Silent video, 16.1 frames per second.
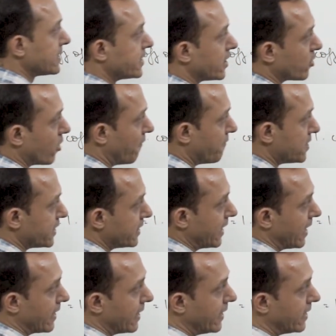case, the
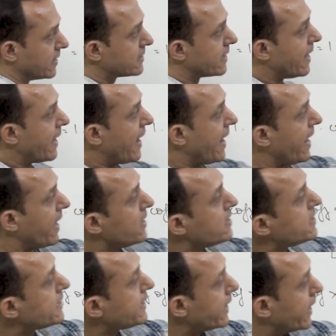coefficient I'll get is
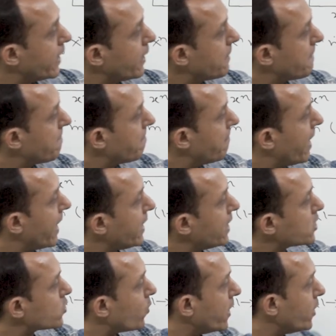nCn
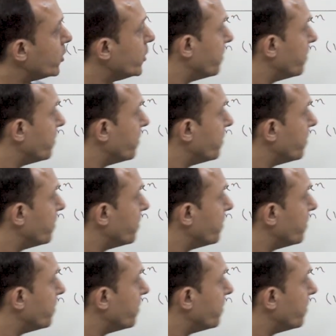minus 1 to